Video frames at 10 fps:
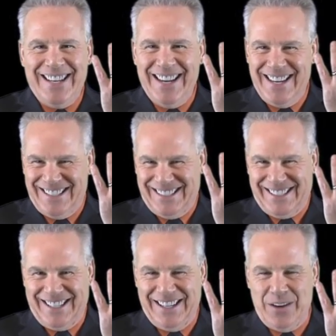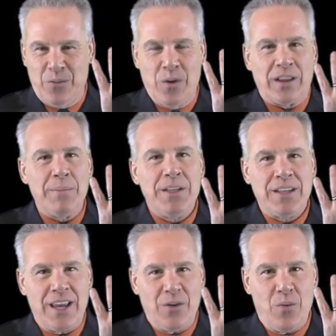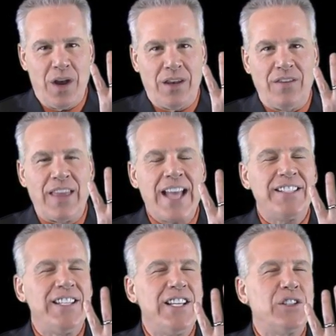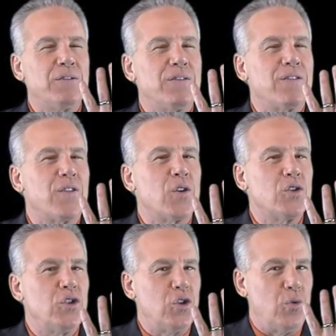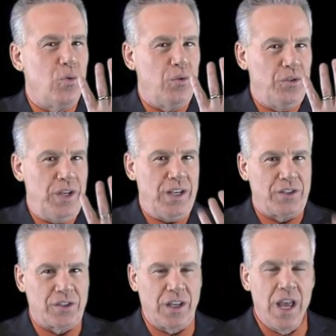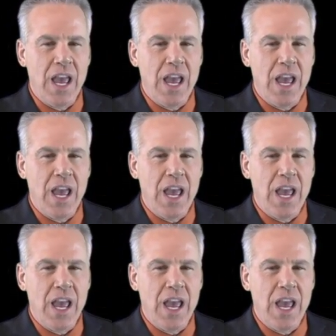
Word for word: disk. Well, let me tell you what, that's its virtual disk.